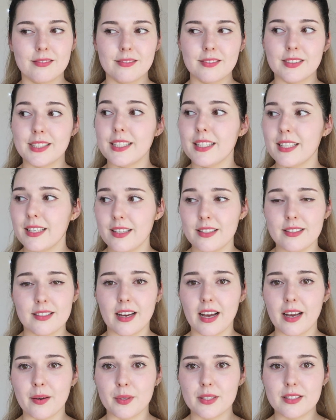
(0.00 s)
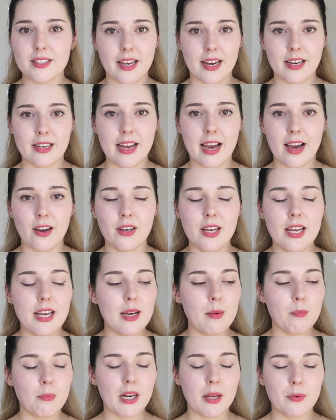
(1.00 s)
years, I would say now,
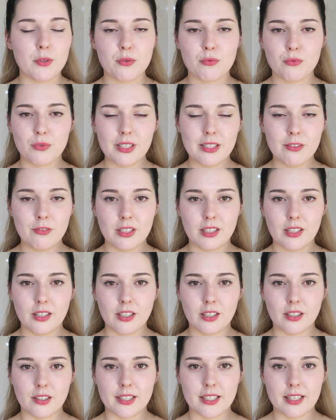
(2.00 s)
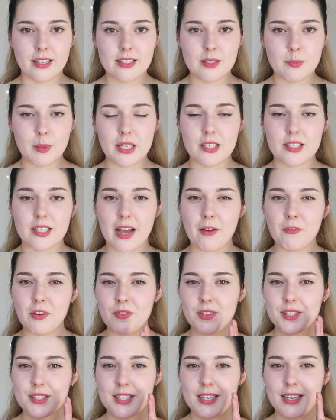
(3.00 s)
but I was really curious because I've
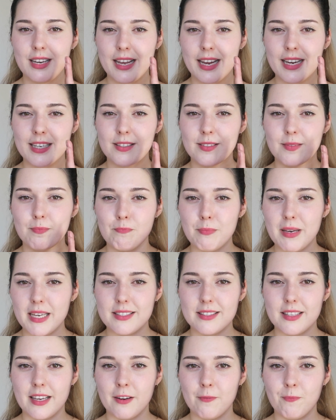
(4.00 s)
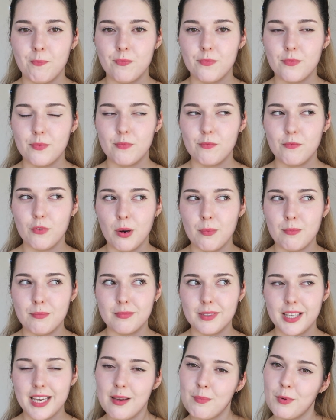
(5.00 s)
never seen a mixer
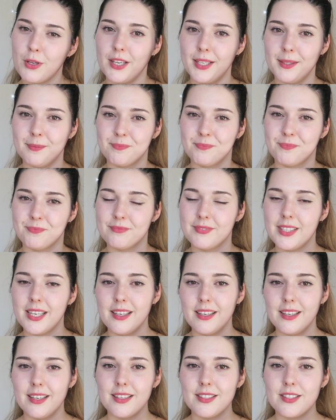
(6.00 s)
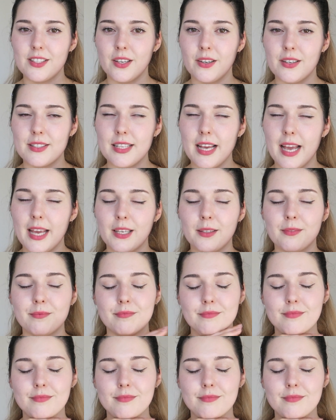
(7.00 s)
from K-Beauty. So I was like,